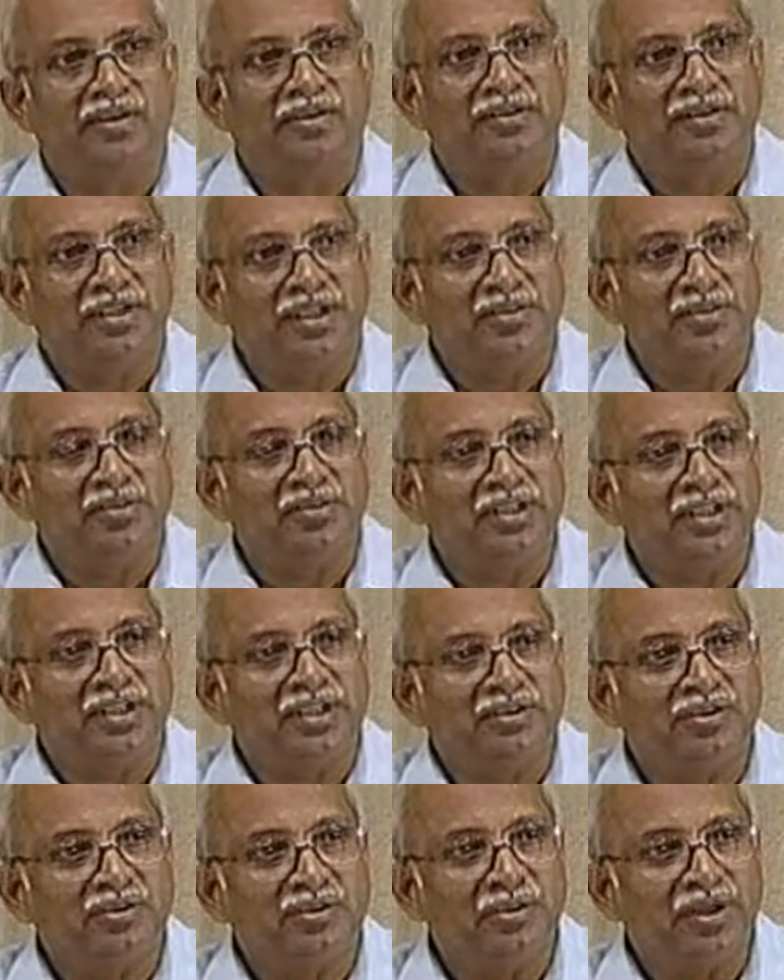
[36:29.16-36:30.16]
Then we take
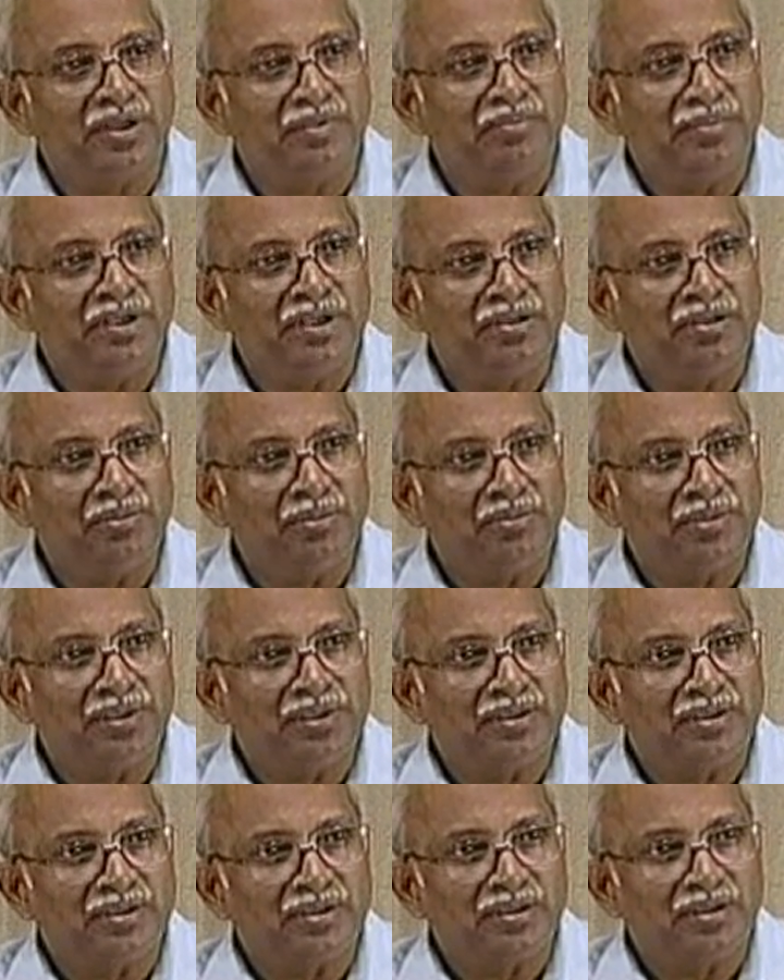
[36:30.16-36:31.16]
the wave bending moment.
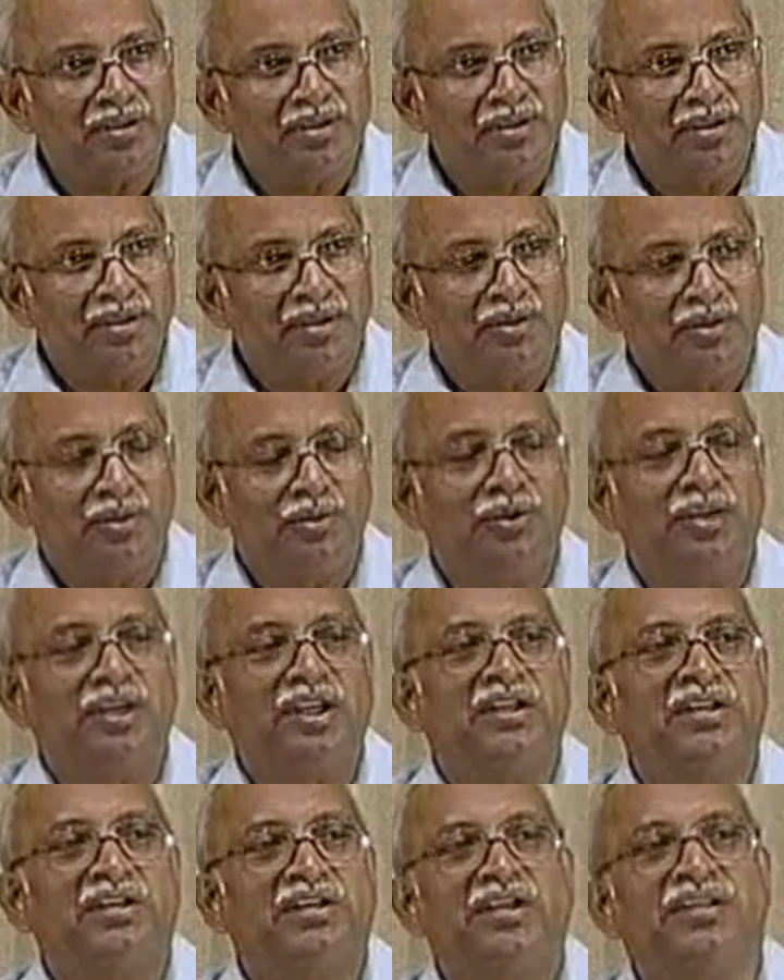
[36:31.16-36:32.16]
We
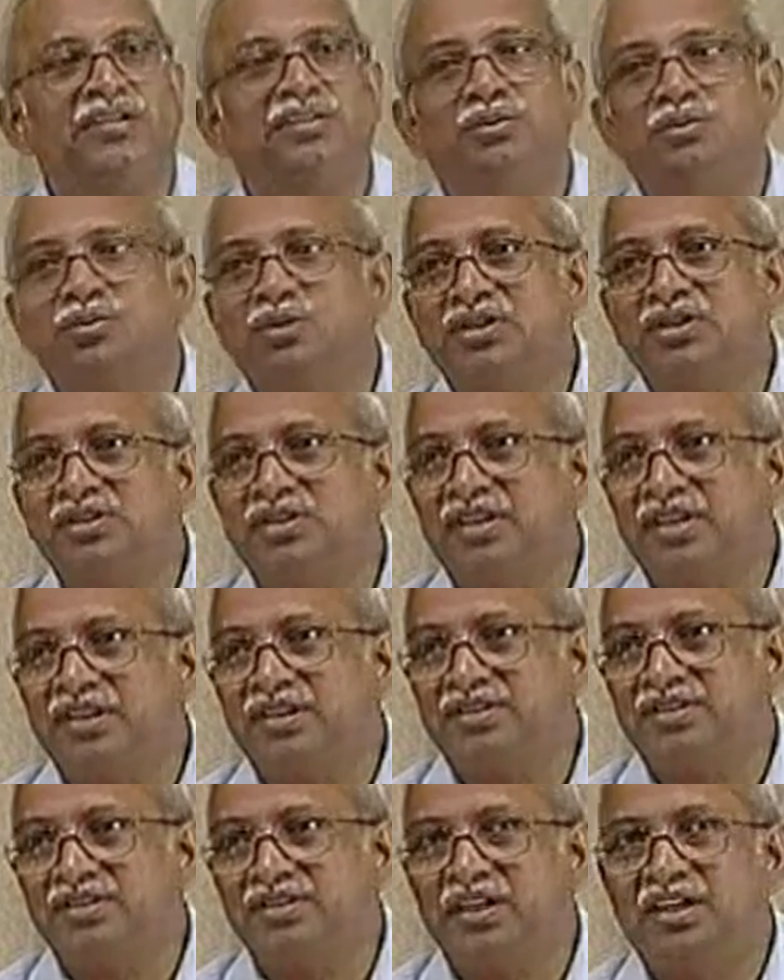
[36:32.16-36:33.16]
can take the worst case
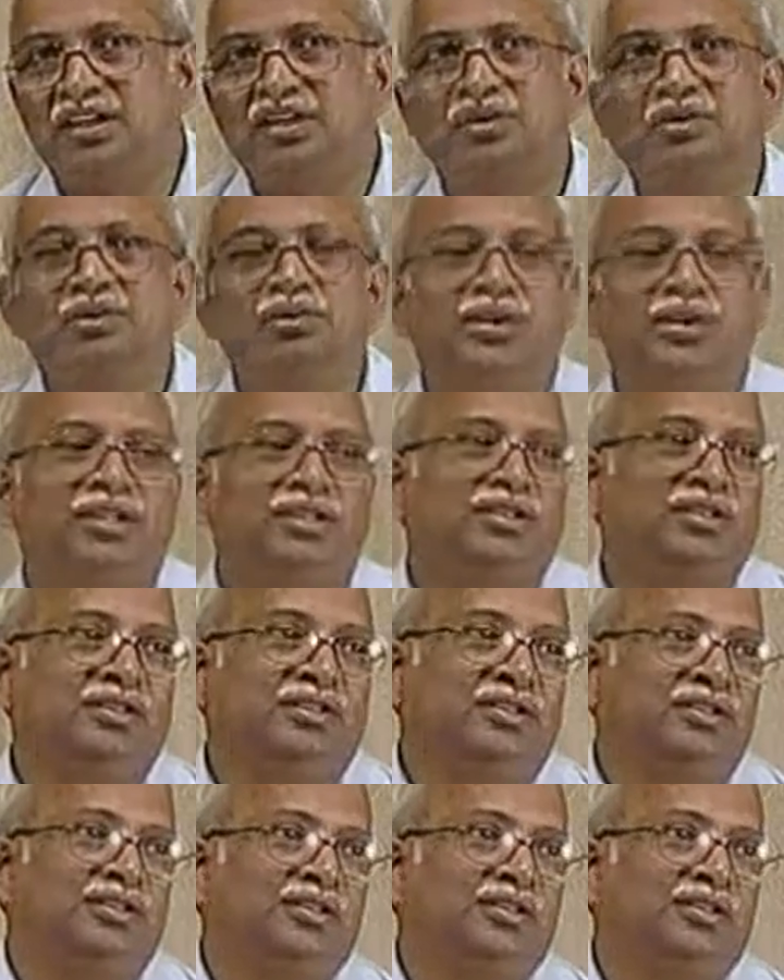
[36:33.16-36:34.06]
scenario where the